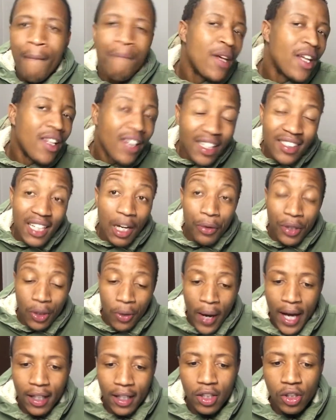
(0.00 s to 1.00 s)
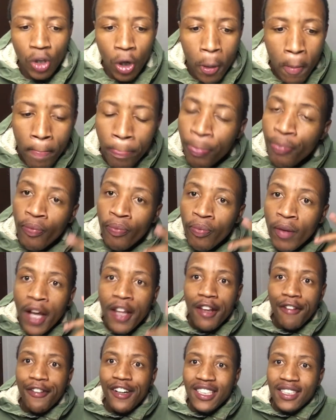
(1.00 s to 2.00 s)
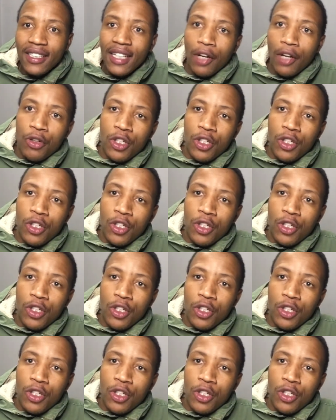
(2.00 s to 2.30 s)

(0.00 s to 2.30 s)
That's how it works. So the first thing that we